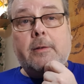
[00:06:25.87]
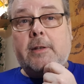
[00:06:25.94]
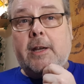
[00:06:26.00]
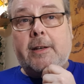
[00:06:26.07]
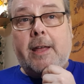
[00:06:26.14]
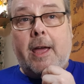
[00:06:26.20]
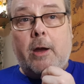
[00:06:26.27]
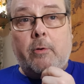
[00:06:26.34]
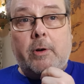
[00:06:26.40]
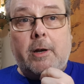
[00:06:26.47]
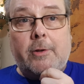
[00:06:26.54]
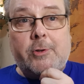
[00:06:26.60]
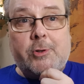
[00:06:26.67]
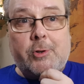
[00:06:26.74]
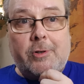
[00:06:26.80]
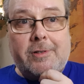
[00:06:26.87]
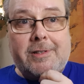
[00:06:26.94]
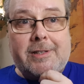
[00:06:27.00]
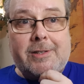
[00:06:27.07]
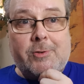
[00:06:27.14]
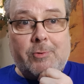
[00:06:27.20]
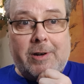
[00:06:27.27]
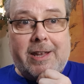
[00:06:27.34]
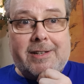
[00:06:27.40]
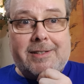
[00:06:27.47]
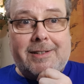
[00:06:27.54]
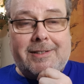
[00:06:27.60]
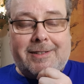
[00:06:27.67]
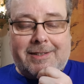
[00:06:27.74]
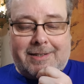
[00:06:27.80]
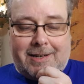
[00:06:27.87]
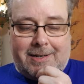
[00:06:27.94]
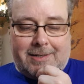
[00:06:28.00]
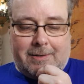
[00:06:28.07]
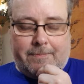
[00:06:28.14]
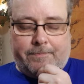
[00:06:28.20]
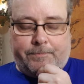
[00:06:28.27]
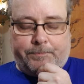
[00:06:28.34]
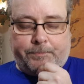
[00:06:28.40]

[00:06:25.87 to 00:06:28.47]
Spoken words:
the inherent uncertainties relating to the data.